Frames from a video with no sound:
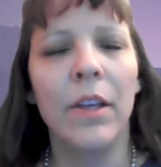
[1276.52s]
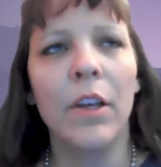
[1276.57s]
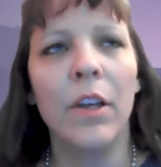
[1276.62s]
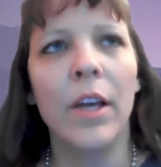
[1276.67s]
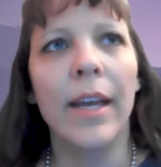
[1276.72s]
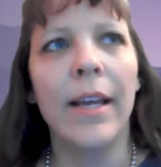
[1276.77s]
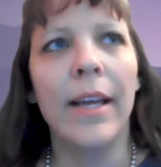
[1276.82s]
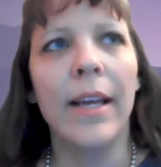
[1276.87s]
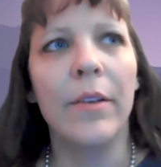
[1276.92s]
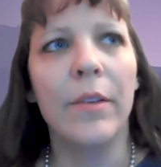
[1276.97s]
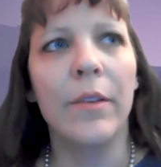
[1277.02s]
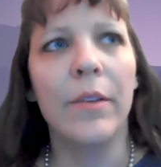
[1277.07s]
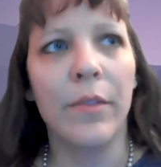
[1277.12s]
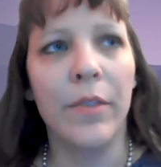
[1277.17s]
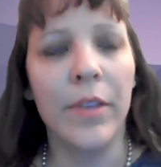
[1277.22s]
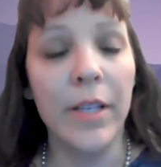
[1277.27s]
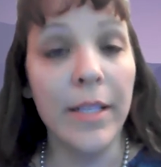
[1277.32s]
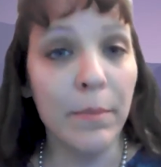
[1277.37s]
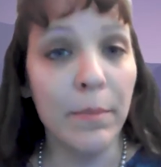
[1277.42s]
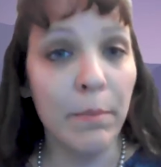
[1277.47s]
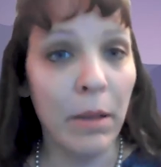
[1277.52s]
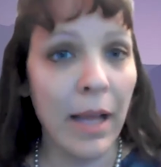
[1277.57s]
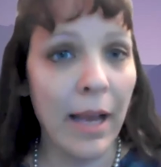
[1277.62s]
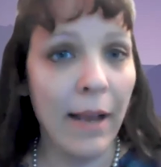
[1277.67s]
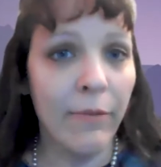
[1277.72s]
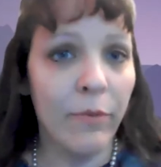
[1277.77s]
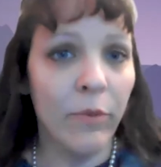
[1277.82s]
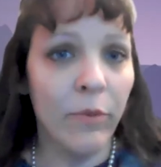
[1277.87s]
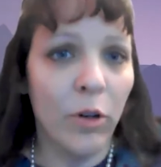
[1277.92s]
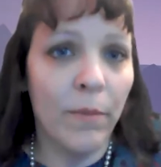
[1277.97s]
And this
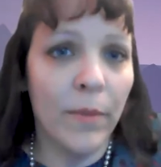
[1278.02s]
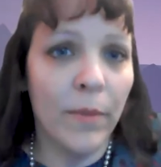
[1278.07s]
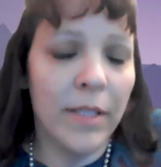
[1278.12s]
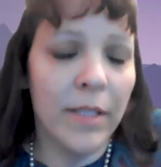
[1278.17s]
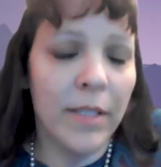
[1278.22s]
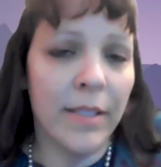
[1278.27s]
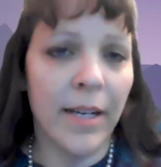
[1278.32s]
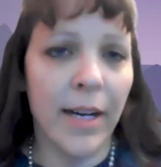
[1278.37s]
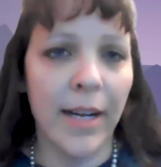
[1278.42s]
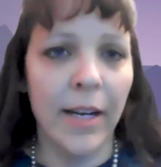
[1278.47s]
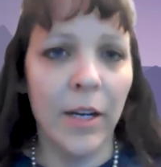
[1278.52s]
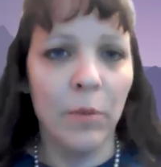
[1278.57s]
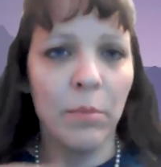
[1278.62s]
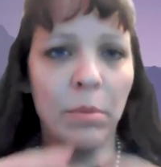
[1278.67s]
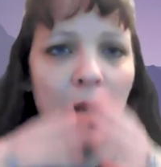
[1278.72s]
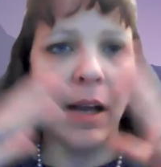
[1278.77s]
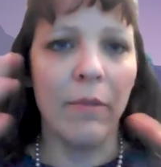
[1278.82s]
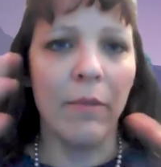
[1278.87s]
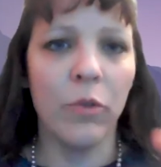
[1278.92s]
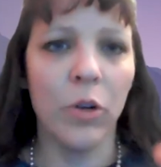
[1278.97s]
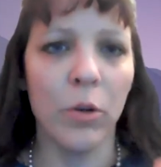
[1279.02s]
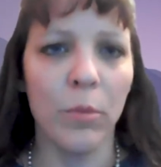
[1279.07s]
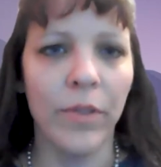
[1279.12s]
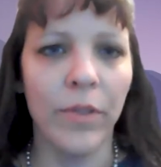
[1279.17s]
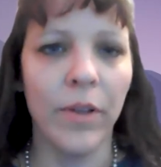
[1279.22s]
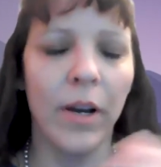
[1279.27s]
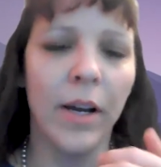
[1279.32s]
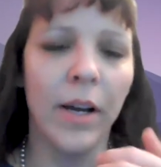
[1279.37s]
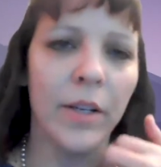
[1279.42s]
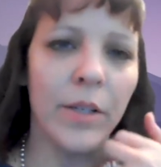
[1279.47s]
platform, this entire platform with
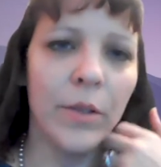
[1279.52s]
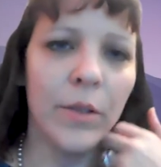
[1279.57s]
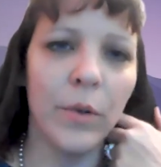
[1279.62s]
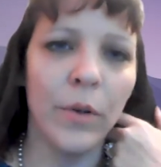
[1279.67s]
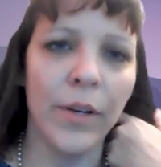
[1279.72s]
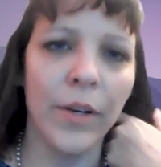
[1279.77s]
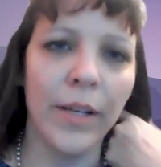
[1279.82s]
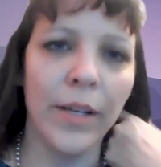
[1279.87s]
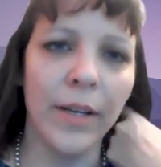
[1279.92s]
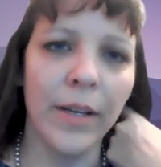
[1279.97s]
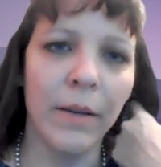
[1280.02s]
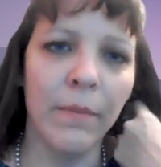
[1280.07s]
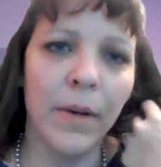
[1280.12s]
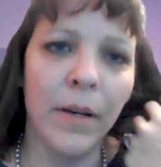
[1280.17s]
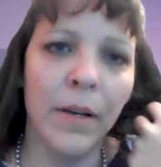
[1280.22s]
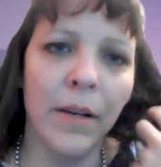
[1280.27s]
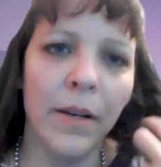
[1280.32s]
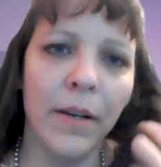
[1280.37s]
the auditorium